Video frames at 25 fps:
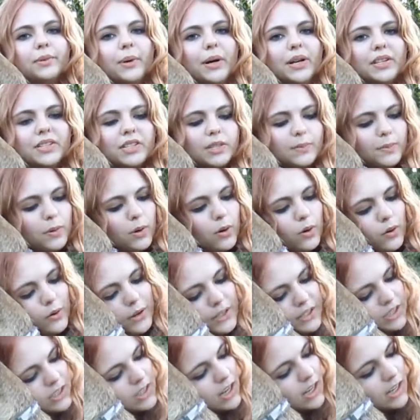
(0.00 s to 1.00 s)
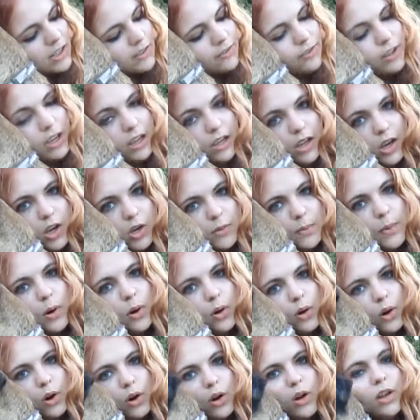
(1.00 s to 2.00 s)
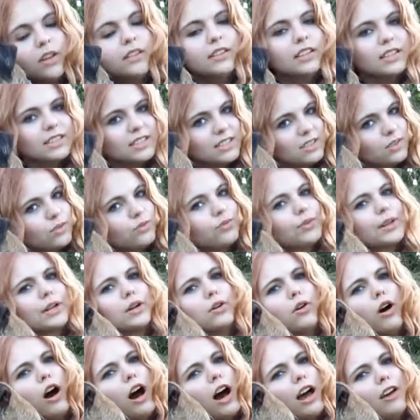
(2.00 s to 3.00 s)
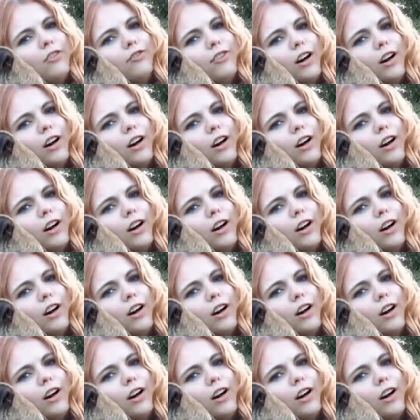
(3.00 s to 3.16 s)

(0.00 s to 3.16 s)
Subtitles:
whereas the paw is kind of a low paw. This is a real high